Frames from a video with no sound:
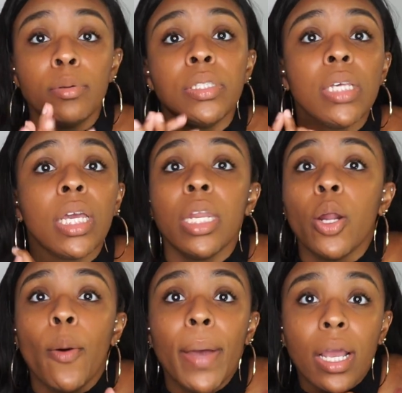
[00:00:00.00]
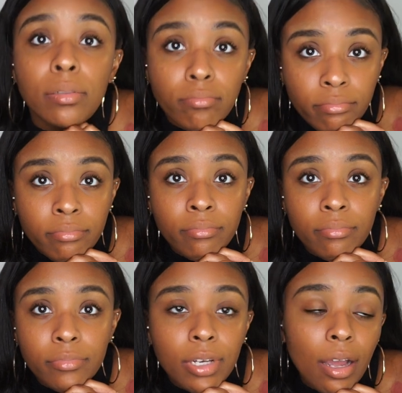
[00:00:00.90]
taking it all back.
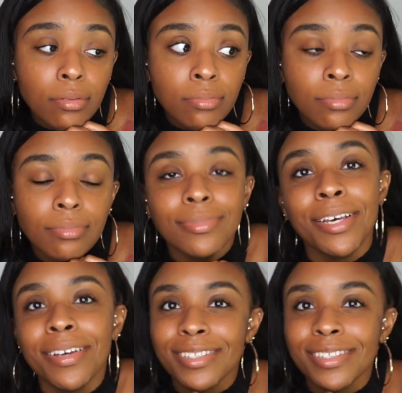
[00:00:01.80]
Okay?